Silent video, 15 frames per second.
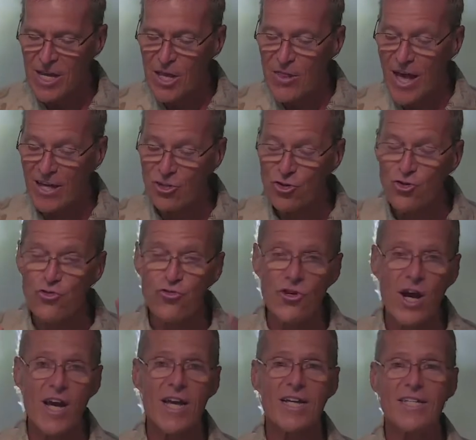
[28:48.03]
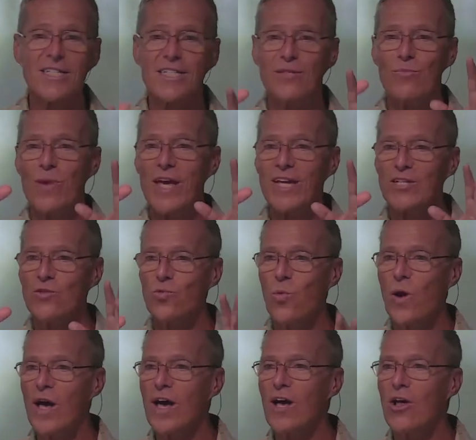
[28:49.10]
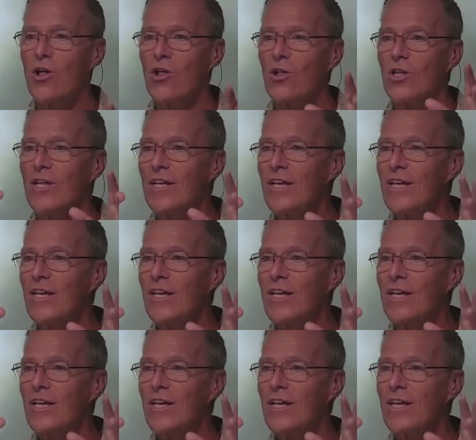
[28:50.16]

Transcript: that Christ may dwell